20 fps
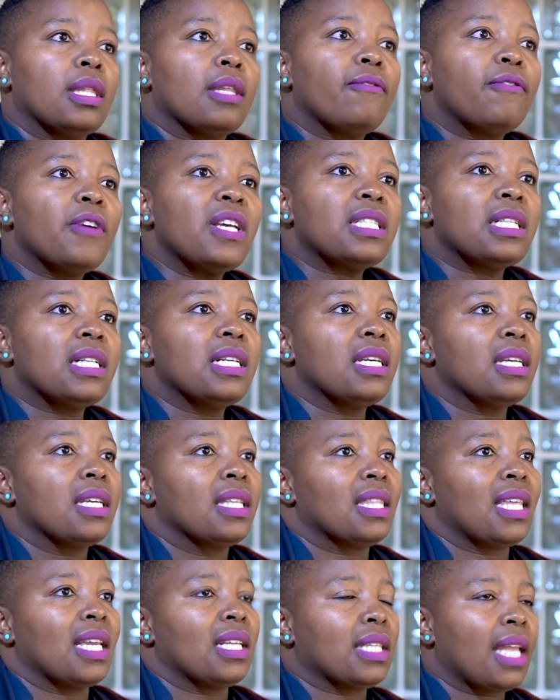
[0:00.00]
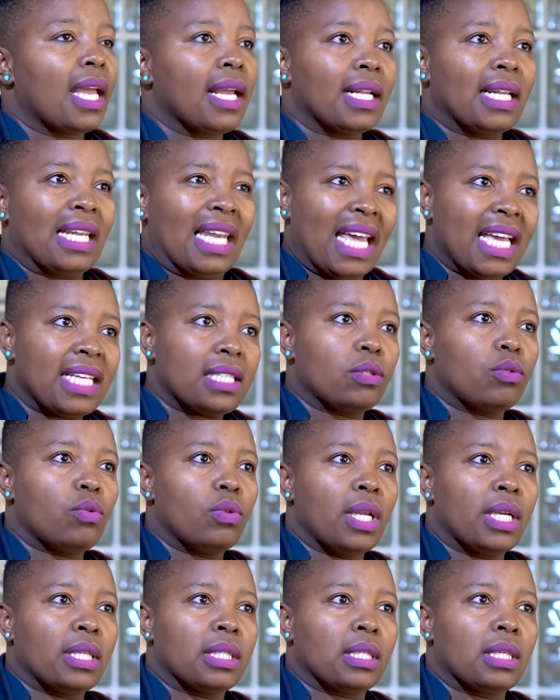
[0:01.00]
Firstly, they take less
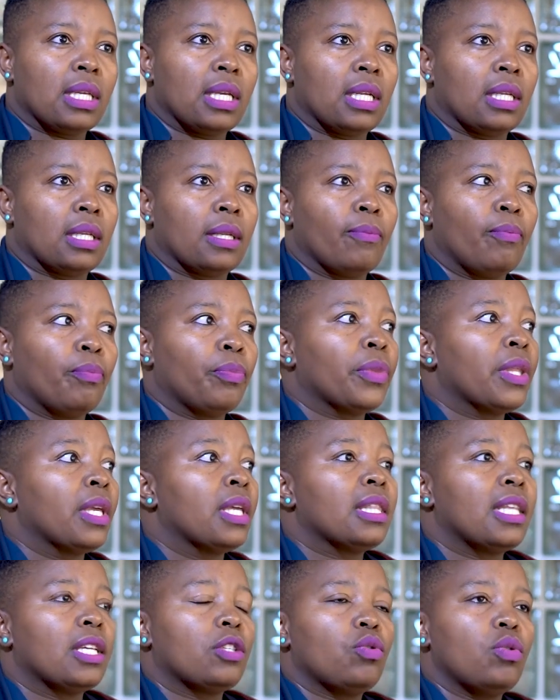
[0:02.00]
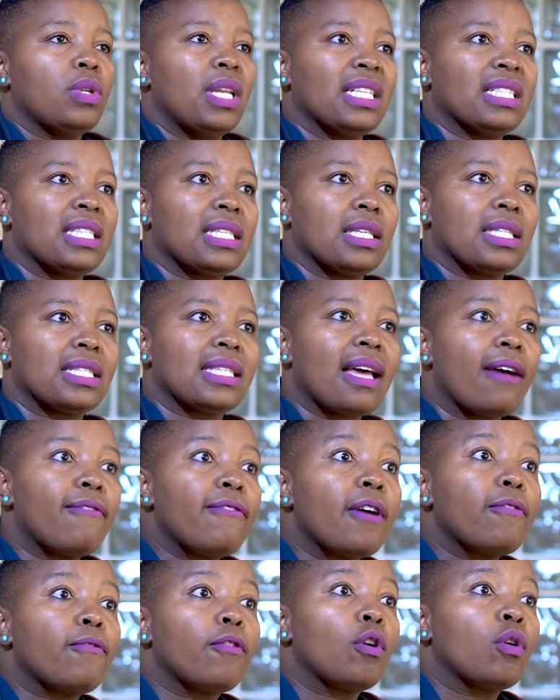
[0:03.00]
students in. The students
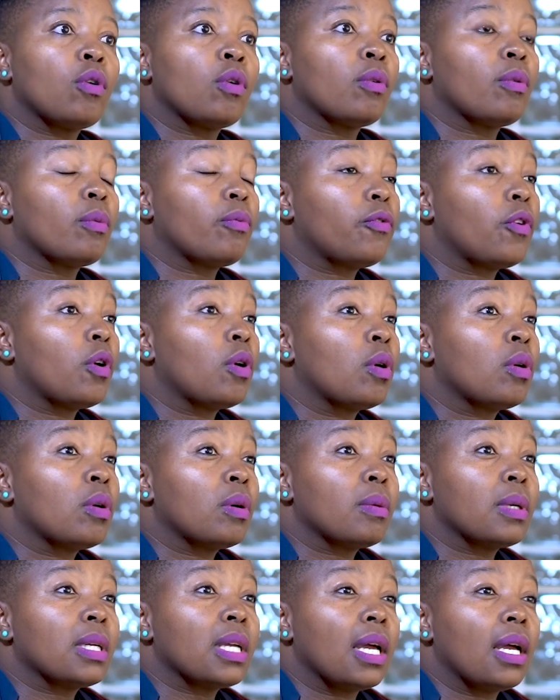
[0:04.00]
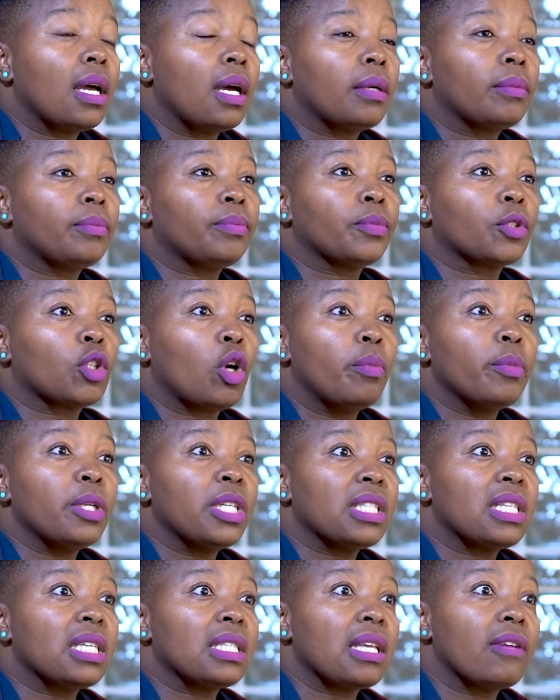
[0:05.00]
suffer for
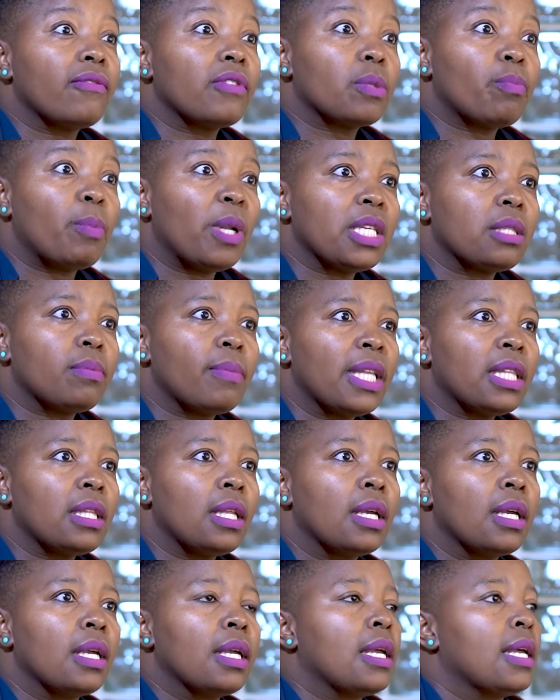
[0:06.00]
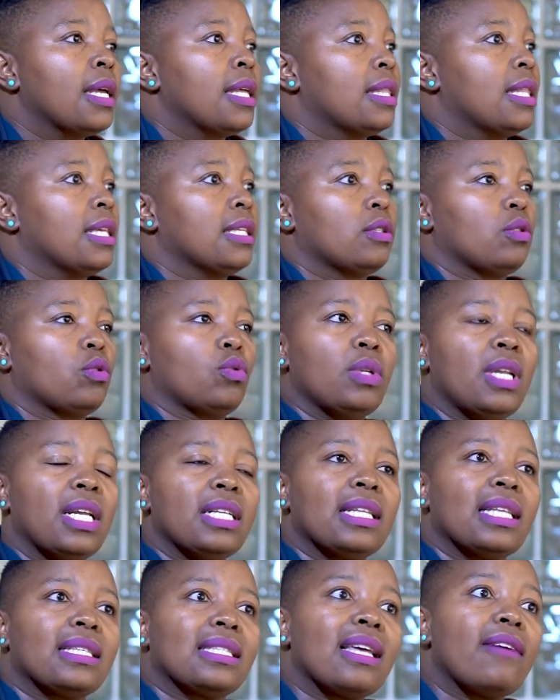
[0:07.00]
community service placement. The
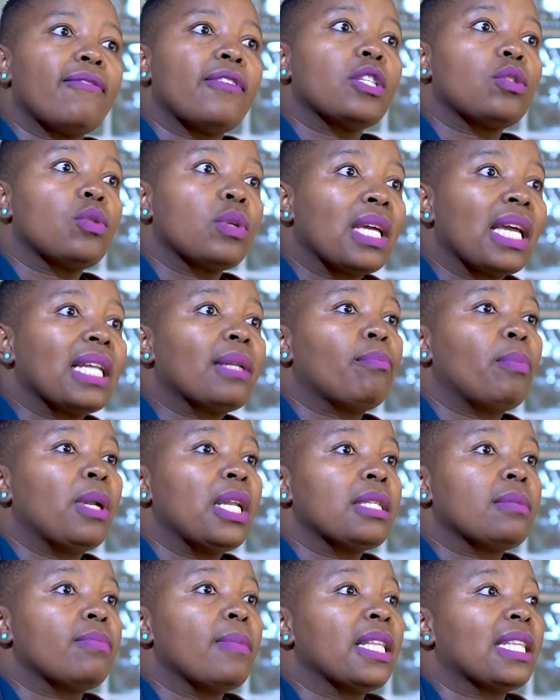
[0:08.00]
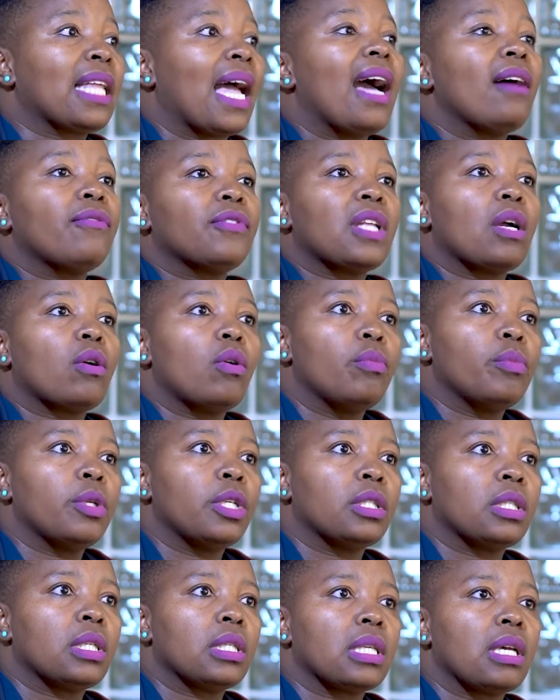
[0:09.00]
students suffer to get placement after
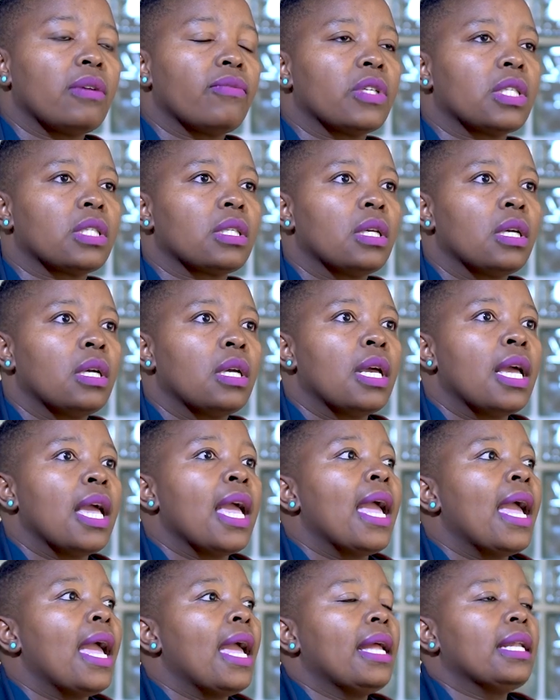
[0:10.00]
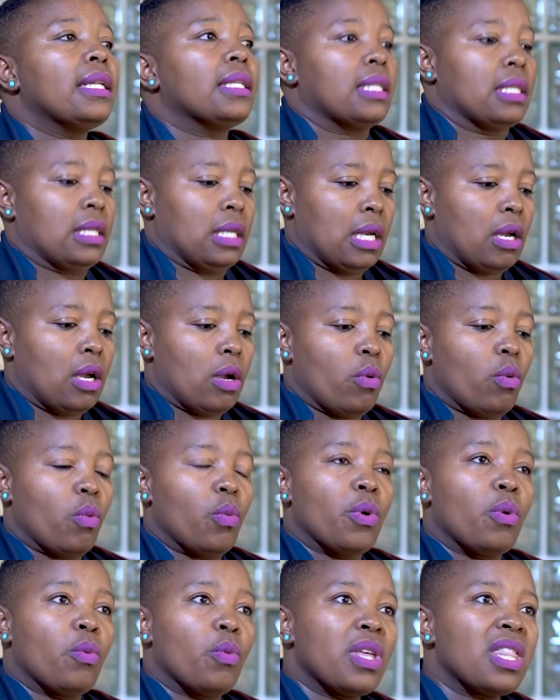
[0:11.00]
community service. And
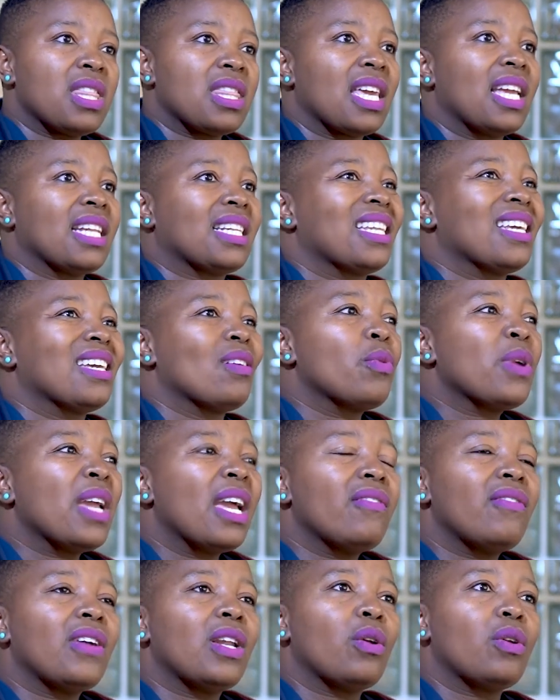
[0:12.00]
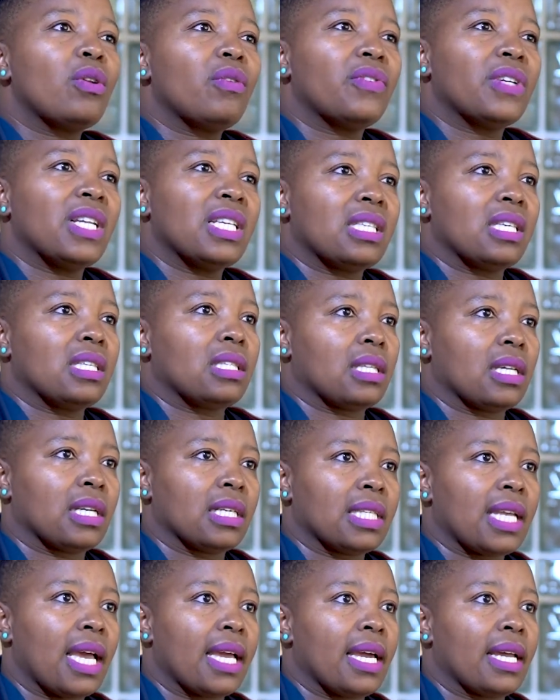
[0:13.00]
with that, we have a lot of nurses
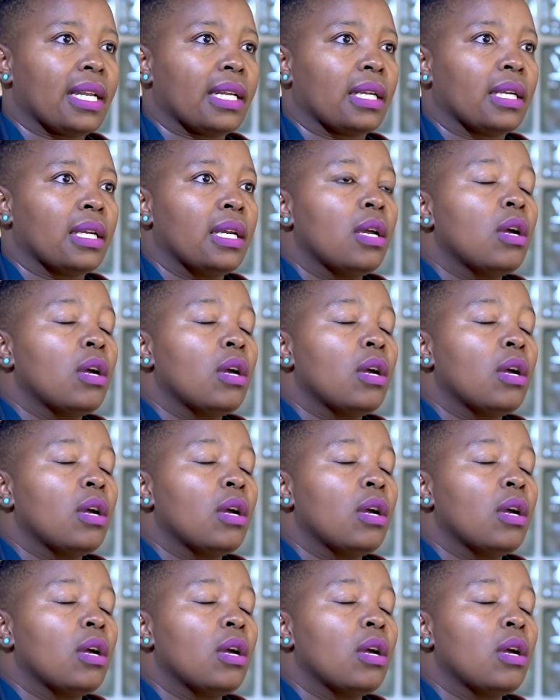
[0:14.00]
retiring.